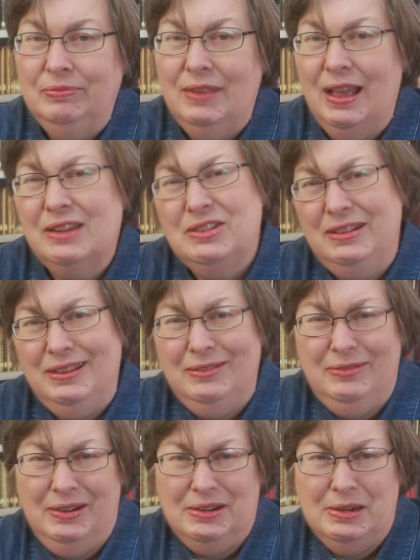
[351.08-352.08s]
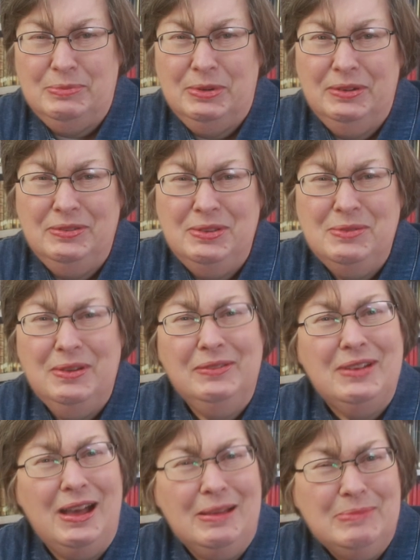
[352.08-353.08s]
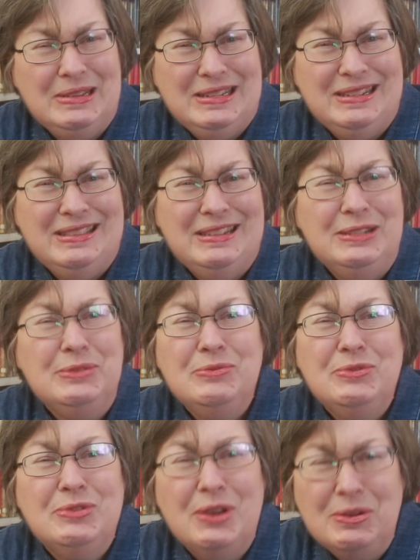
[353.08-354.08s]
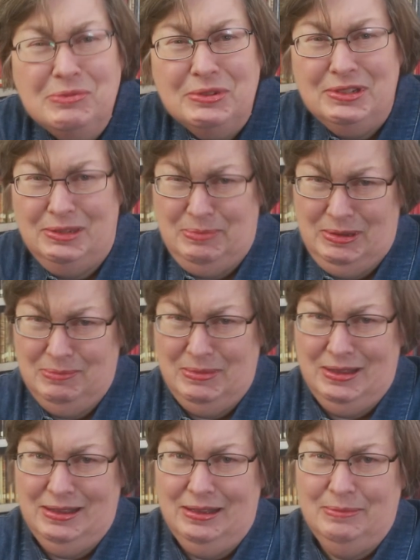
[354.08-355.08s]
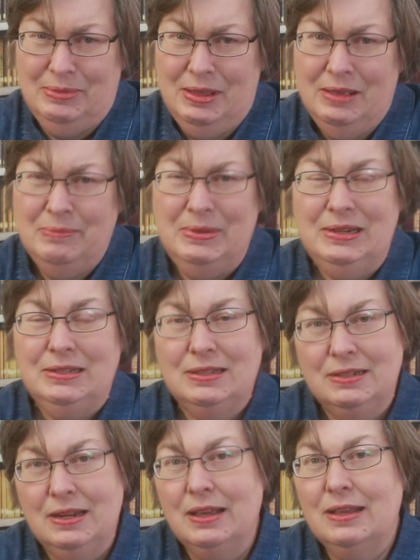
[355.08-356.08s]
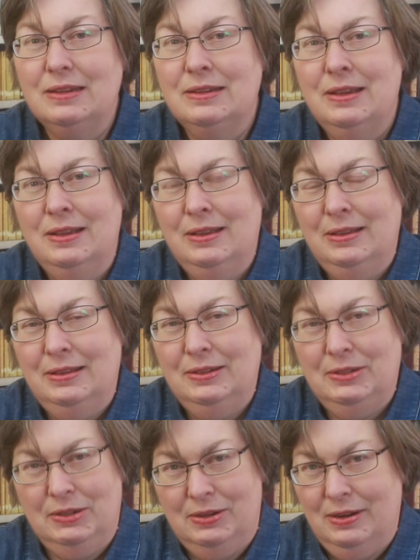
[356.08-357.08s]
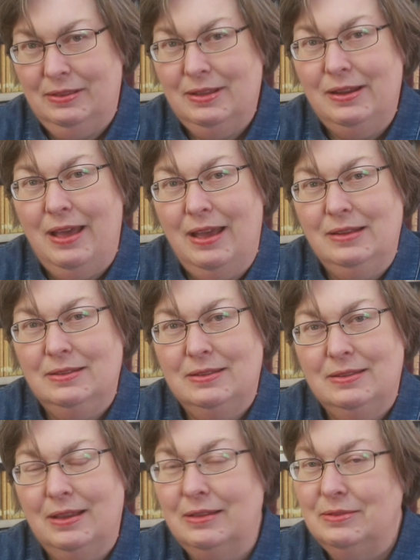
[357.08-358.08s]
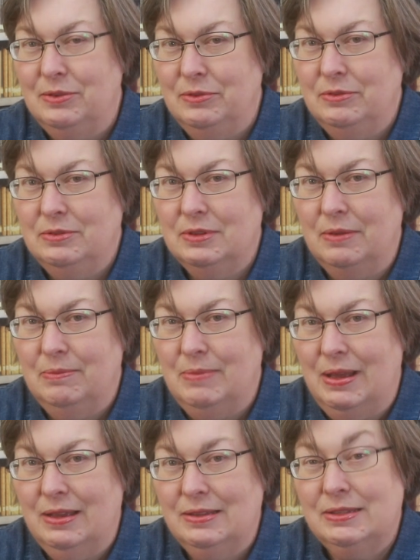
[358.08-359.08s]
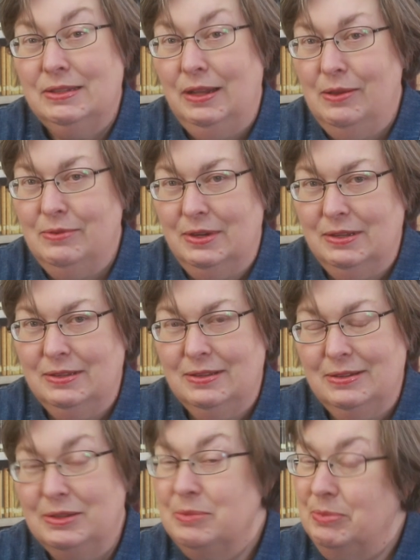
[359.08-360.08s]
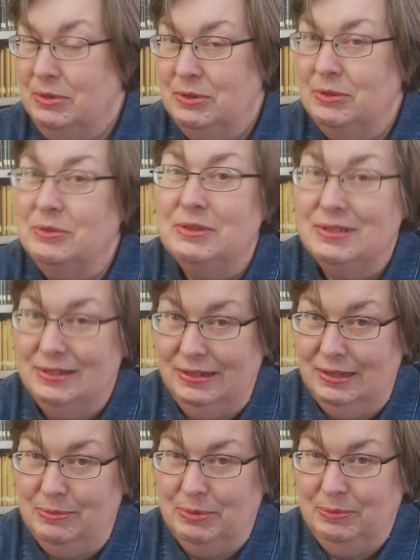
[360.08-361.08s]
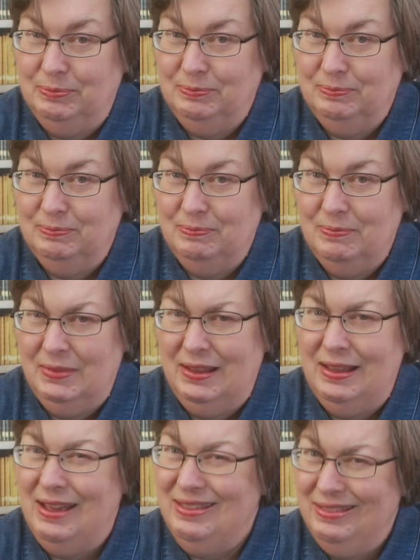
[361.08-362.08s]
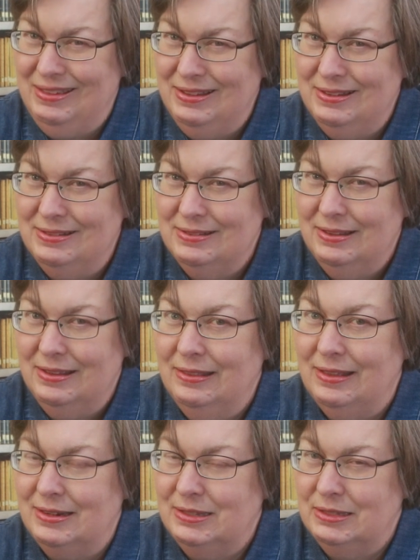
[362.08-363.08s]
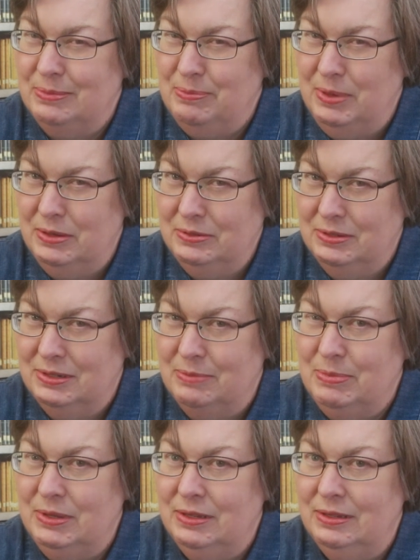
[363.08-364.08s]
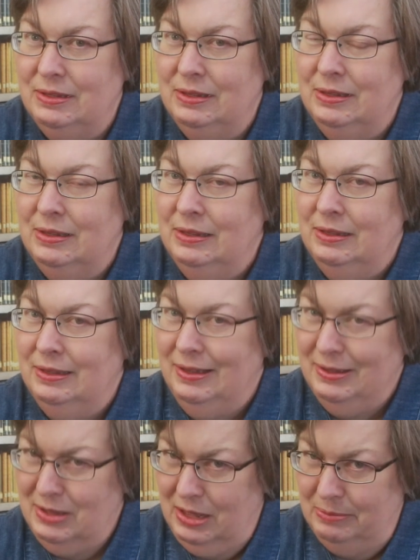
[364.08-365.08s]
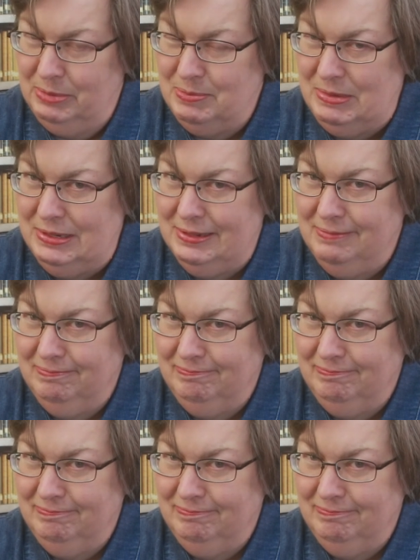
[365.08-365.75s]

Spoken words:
Actually, a fair number of you have commented that you don't speed me up, but instead turn out the lights and use my slowness to put you to sleep. I think that is supposed to be a compliment.